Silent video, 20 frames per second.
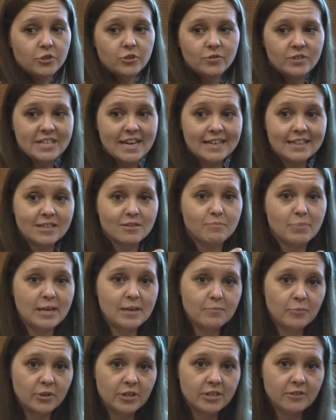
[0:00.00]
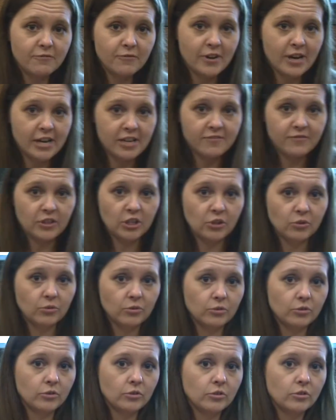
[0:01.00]
You take the people in front of you,
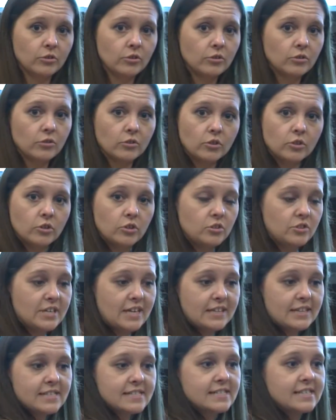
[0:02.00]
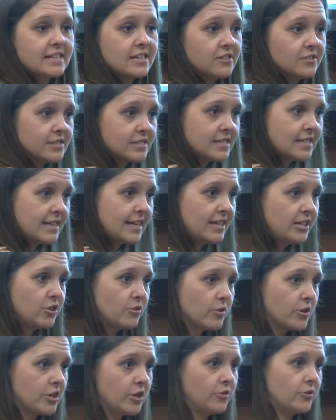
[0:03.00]
you take the skills that they
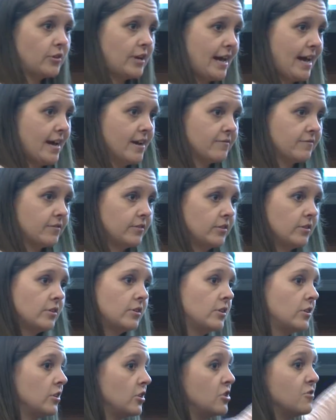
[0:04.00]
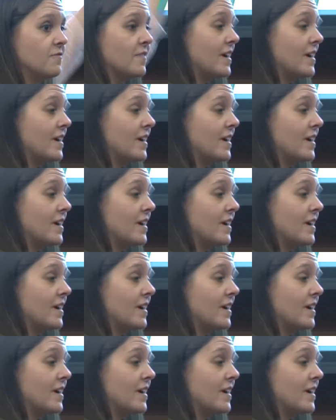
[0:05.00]
do or don't have, you